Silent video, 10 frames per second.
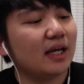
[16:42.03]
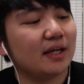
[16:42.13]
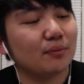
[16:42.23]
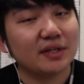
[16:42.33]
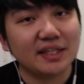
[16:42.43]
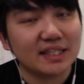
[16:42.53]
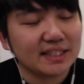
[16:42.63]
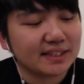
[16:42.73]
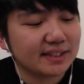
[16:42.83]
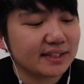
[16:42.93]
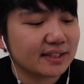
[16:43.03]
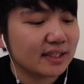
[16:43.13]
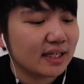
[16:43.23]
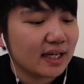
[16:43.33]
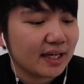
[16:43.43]
And what he does is,
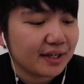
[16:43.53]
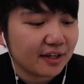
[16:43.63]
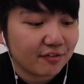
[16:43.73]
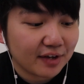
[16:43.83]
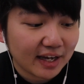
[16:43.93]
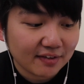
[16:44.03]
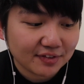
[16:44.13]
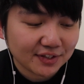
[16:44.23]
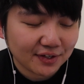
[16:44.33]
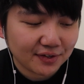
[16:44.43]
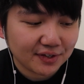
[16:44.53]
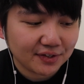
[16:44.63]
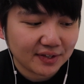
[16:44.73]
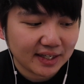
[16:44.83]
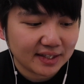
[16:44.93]
if you have this card
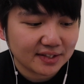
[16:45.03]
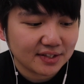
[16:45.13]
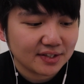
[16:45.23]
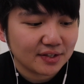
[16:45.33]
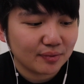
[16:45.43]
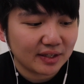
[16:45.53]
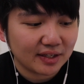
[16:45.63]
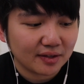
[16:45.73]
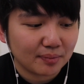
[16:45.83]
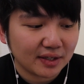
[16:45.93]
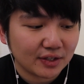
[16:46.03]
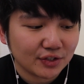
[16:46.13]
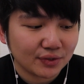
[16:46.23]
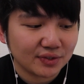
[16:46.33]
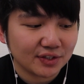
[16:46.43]
in your hand, when another player
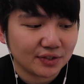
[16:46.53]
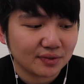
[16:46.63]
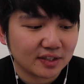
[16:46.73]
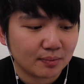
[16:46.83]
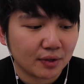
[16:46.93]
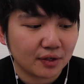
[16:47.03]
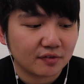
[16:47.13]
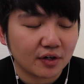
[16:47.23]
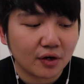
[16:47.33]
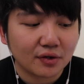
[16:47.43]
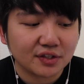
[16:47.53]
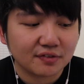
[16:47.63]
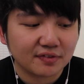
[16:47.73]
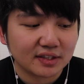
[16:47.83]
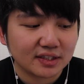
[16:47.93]
chooses you as a part of a
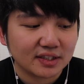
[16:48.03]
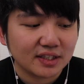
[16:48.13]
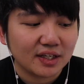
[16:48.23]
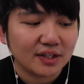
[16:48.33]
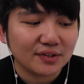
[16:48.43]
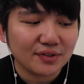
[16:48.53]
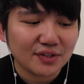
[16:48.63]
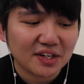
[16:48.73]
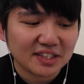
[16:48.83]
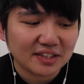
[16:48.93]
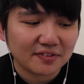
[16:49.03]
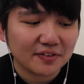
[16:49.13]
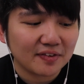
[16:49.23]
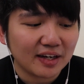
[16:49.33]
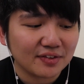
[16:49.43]
guard's effect, they're knocked out of
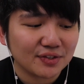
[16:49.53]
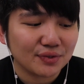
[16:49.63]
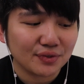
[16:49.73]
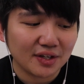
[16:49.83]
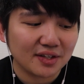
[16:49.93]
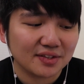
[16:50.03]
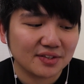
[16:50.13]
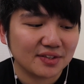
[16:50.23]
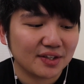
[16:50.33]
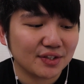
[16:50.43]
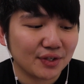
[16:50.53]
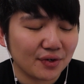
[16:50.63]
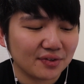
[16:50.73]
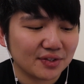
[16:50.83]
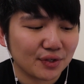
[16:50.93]
the round and you're not.
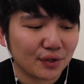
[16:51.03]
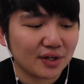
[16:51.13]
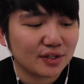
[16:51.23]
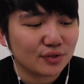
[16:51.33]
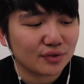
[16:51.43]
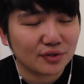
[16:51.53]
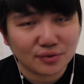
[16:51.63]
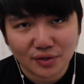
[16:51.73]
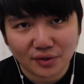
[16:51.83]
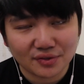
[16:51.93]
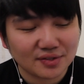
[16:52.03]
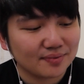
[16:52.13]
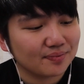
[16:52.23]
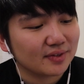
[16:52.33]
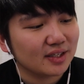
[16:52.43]
Discard this card and draw a new card.
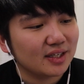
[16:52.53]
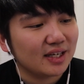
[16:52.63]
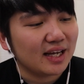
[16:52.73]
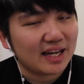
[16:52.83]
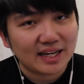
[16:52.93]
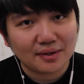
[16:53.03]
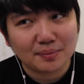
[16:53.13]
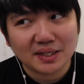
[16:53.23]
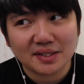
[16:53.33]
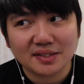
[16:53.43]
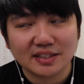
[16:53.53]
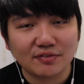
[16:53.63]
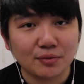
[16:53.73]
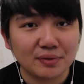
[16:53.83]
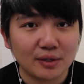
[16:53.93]
Now, because
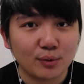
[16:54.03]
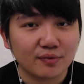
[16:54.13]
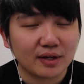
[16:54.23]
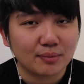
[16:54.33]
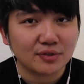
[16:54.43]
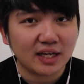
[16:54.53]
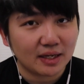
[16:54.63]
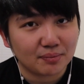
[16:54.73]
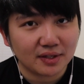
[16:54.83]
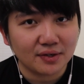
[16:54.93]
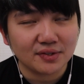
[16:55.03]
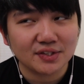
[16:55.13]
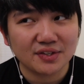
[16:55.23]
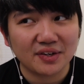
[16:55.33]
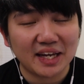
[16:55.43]
if you play with up to 8
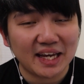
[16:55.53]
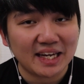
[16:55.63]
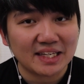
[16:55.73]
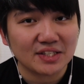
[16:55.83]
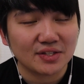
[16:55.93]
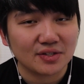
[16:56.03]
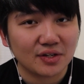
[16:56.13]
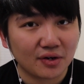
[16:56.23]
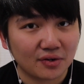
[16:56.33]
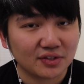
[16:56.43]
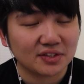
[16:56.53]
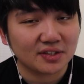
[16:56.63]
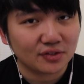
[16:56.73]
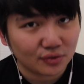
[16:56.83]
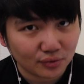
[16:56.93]
players, there are 8 guards
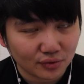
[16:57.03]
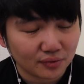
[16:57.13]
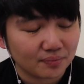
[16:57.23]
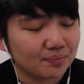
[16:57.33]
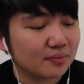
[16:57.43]
in total,